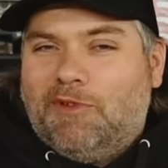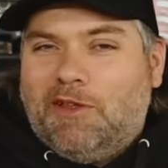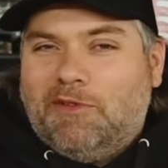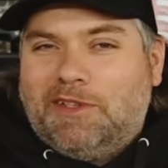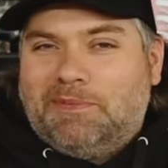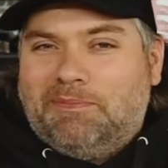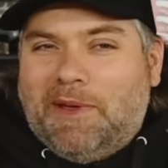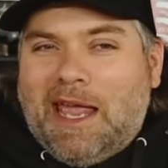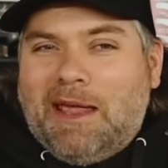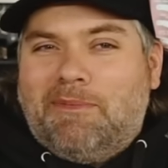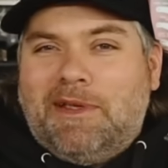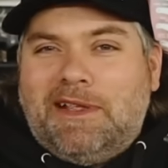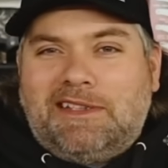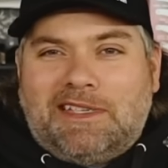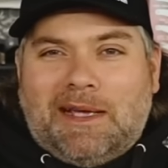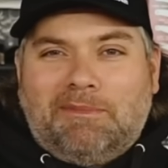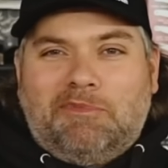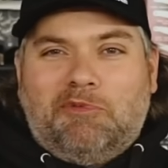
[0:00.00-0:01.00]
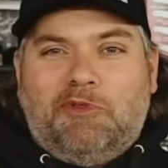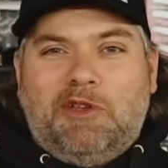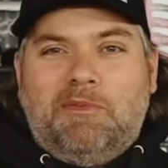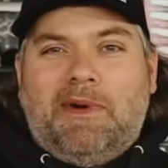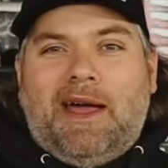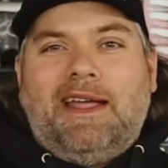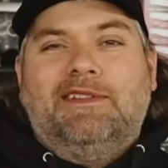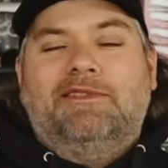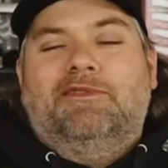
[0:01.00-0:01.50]
This may be something we
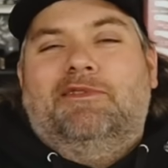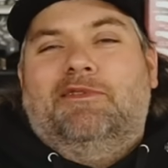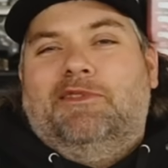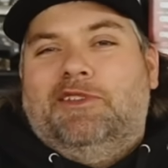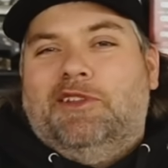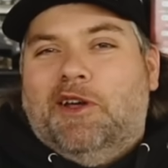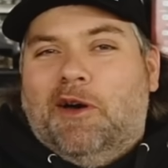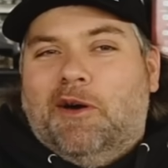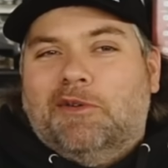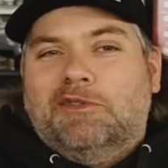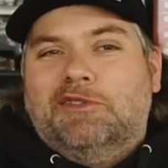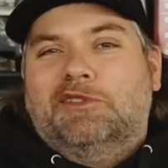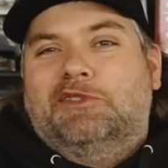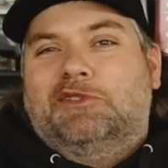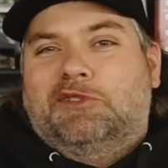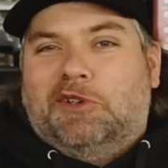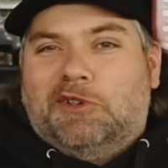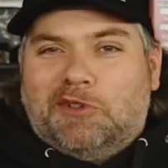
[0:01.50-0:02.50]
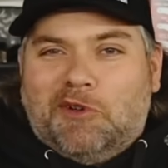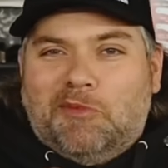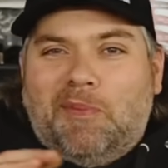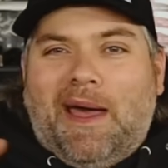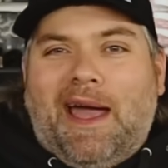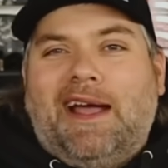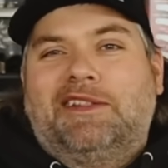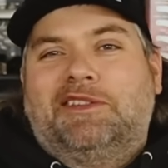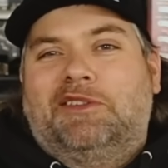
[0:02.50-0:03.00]
might, circle
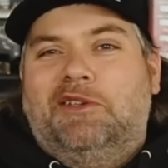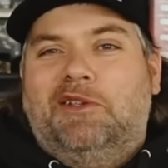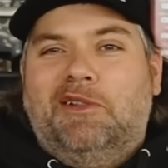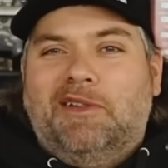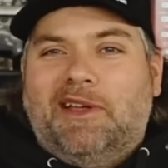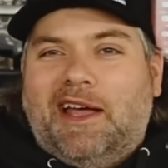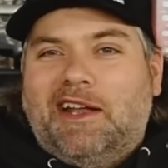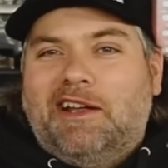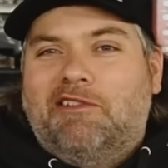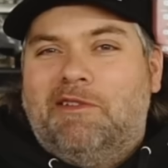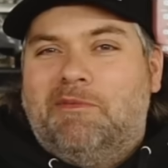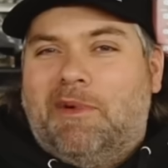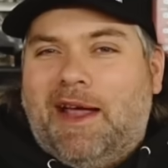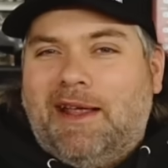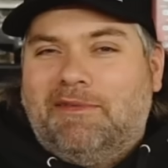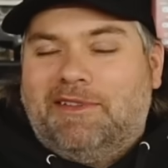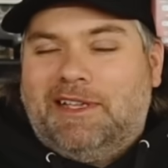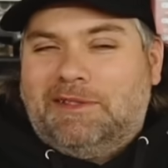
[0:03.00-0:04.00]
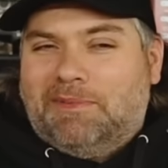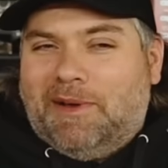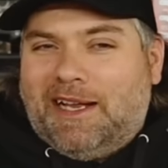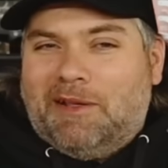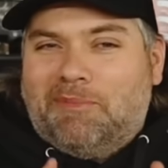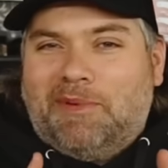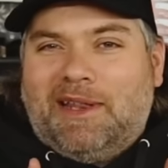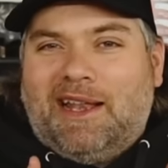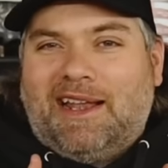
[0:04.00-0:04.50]
back to later. This might
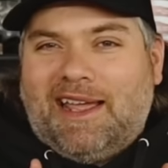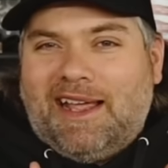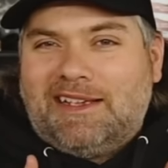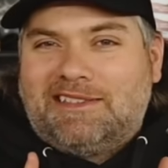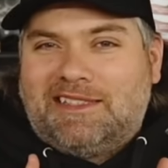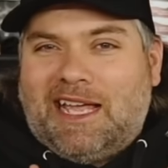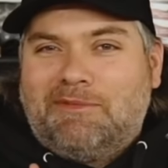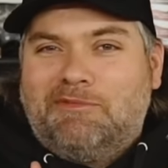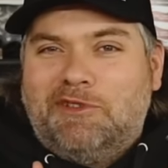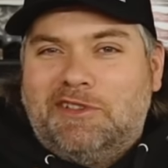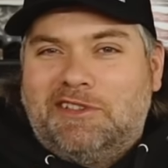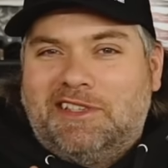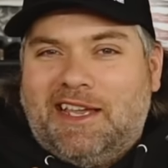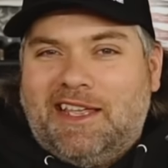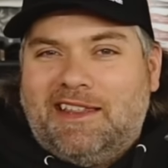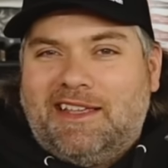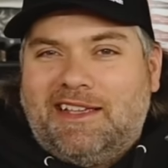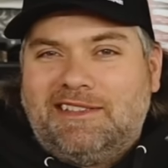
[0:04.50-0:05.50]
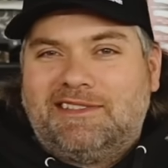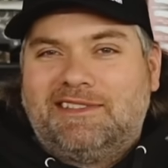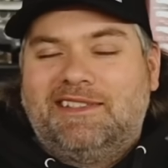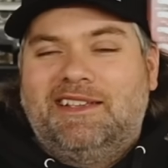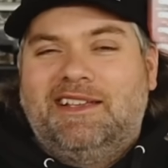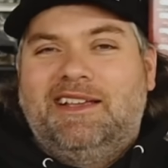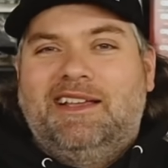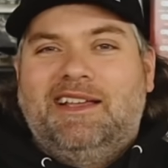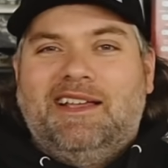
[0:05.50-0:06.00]
not be the last time you see this
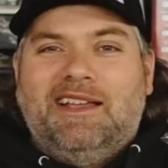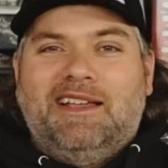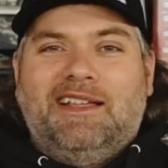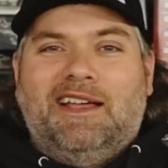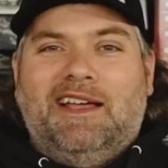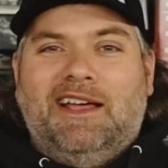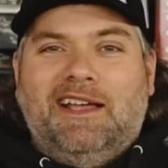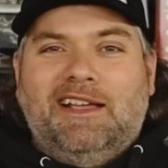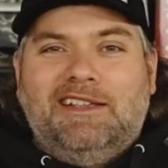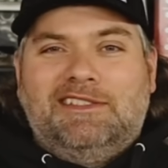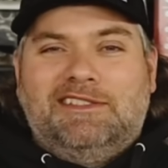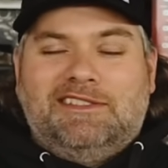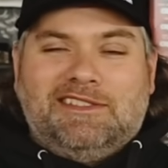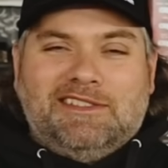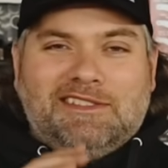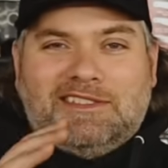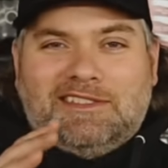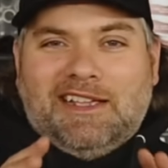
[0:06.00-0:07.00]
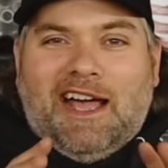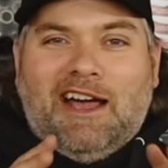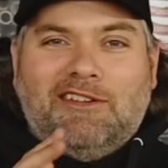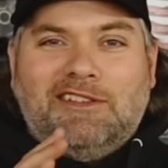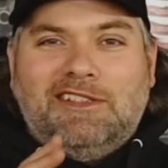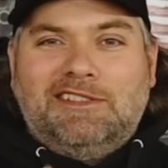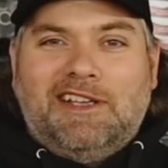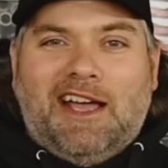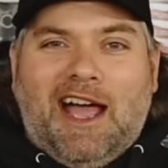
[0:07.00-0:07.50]
style
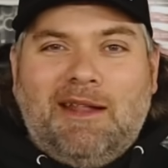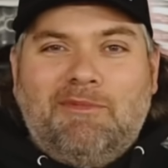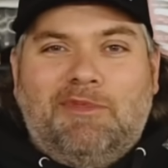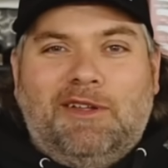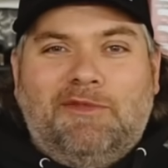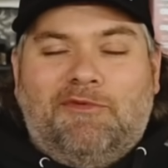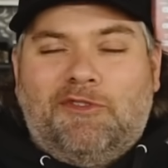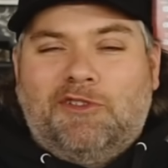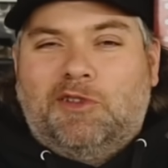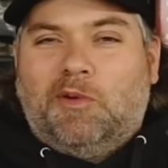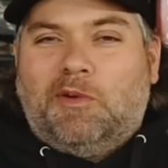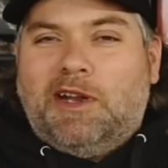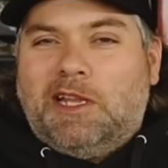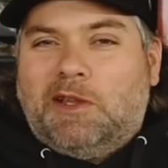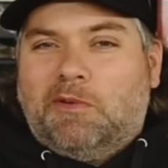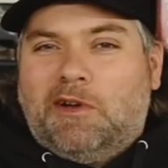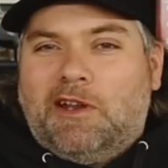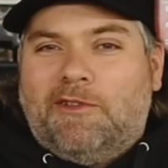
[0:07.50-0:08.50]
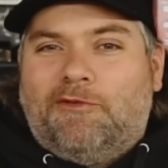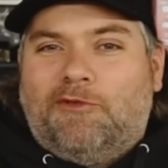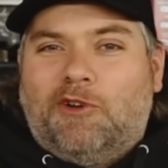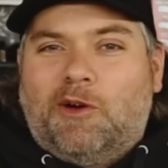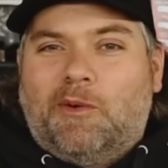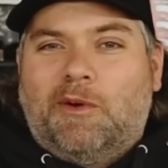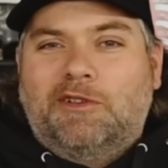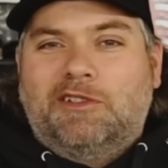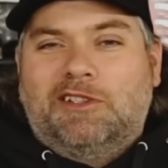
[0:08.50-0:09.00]
design. But for
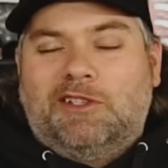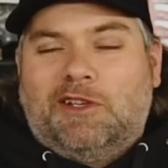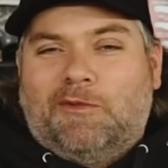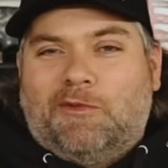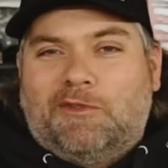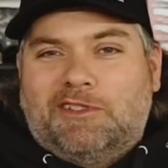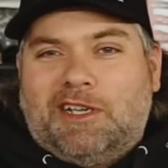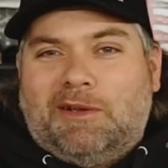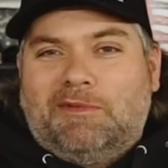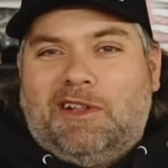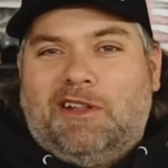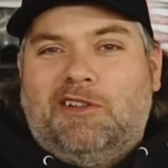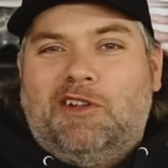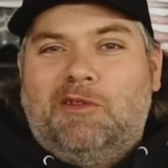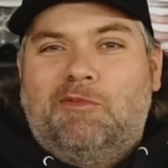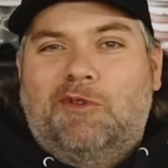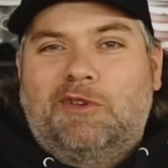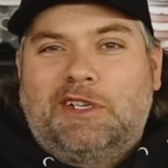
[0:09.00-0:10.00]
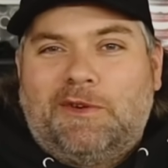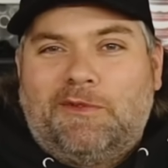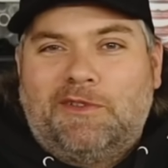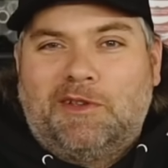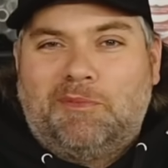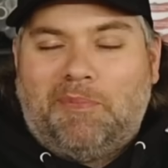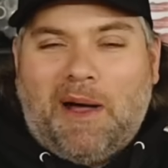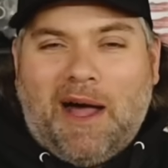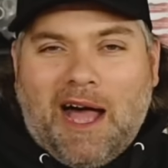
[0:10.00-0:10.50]
2024, we're just looking for something a little more
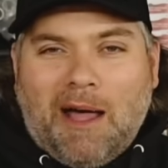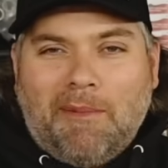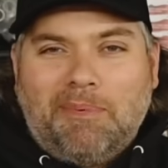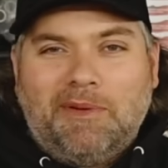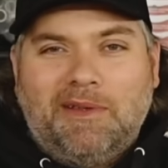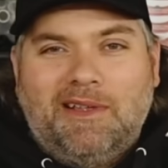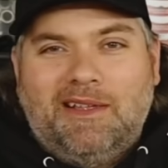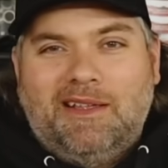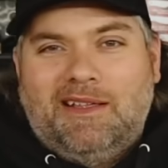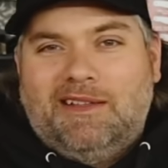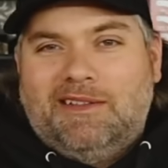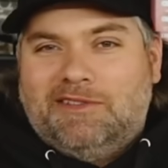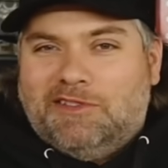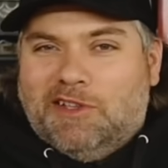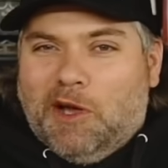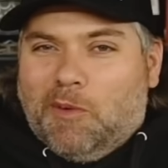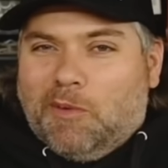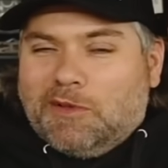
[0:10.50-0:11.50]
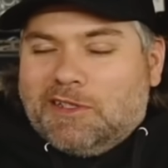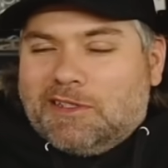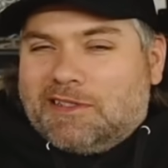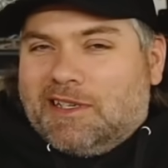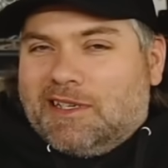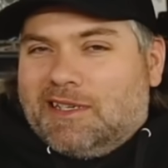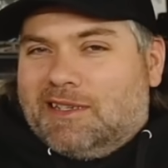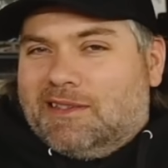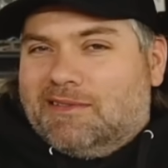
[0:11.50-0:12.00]
different to pop. So we're just
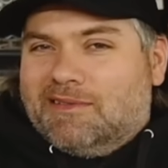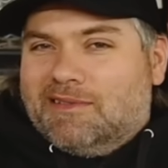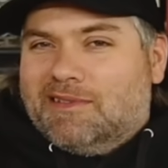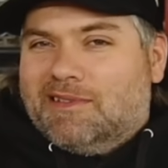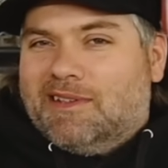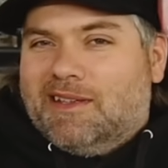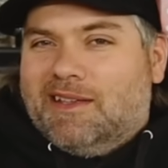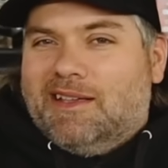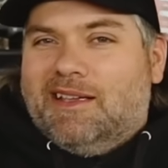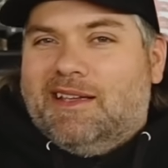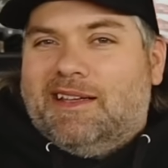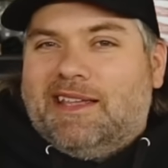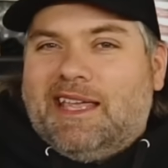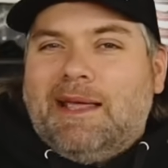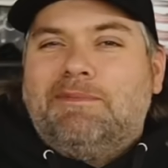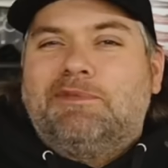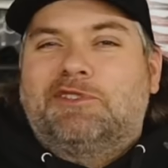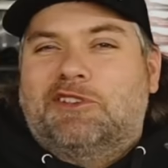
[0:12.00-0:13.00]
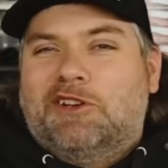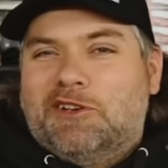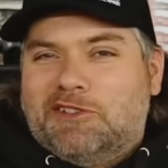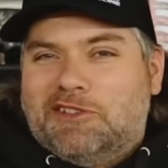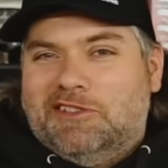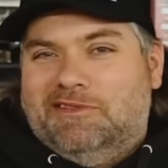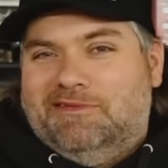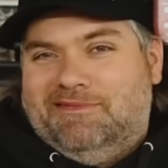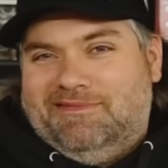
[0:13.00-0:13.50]
gonna keep
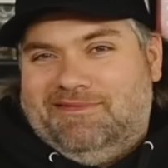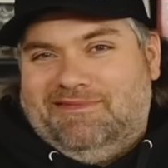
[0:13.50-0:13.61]
searching.